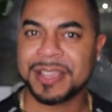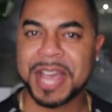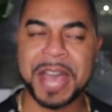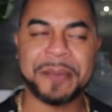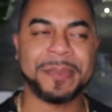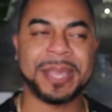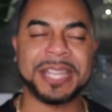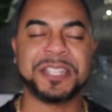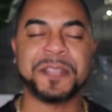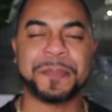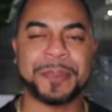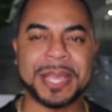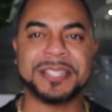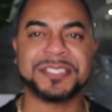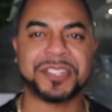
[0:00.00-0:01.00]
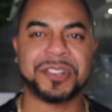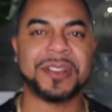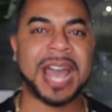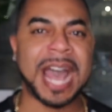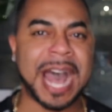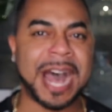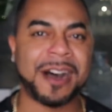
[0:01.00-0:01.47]
I mean, depends on
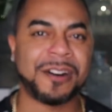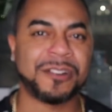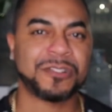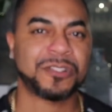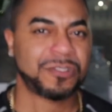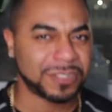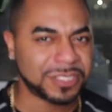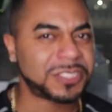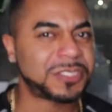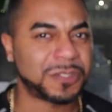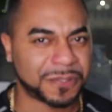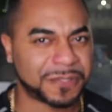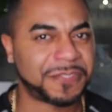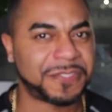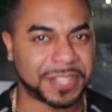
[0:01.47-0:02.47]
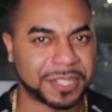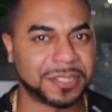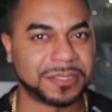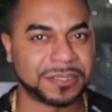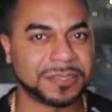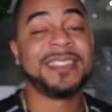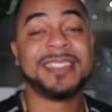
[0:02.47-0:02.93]
how Crystal
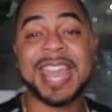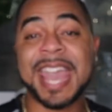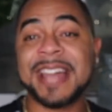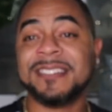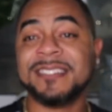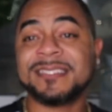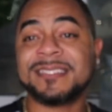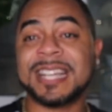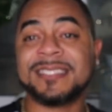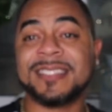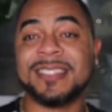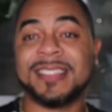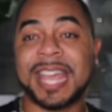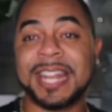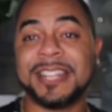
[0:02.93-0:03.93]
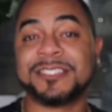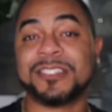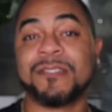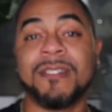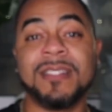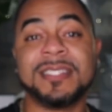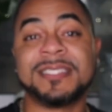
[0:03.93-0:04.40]
feels. Yeah, it looks like the ladies are
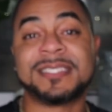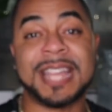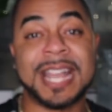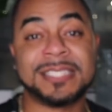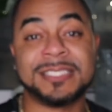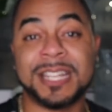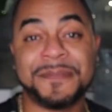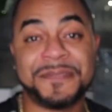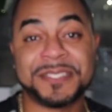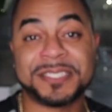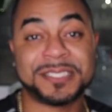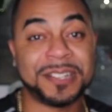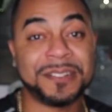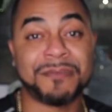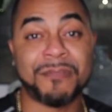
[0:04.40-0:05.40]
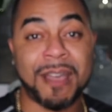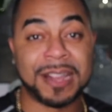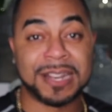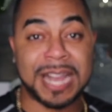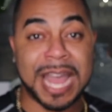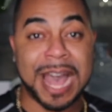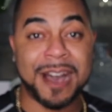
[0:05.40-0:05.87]
really standing up for Sutton right
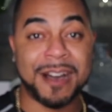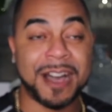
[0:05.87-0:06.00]
now.